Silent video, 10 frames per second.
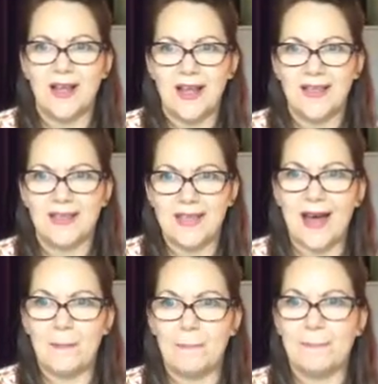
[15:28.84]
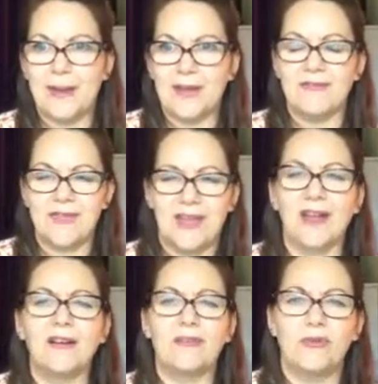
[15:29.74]
that big of a
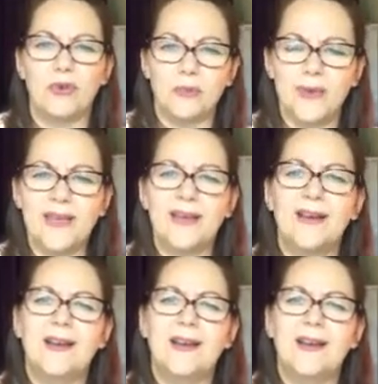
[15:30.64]
thing for me